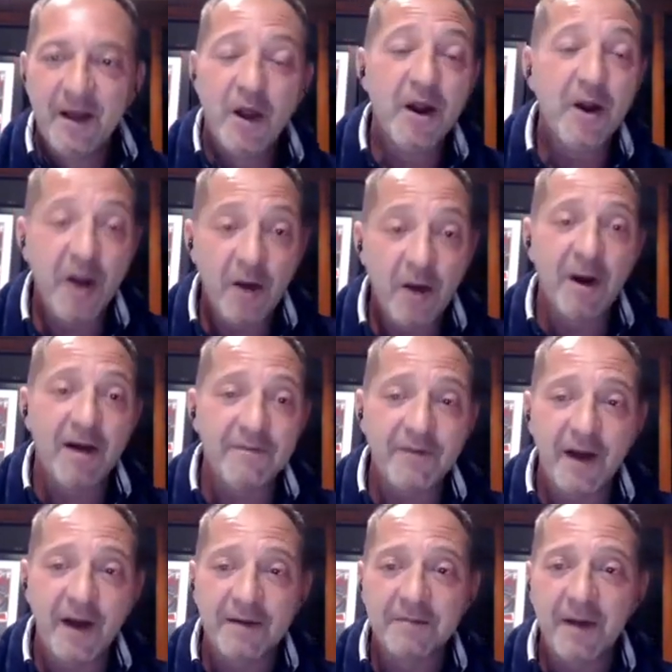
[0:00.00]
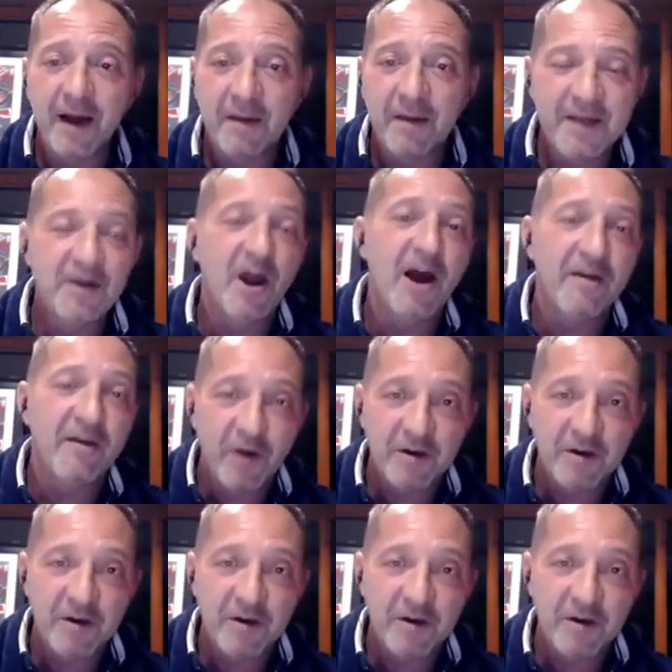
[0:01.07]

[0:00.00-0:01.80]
No. I mean, no,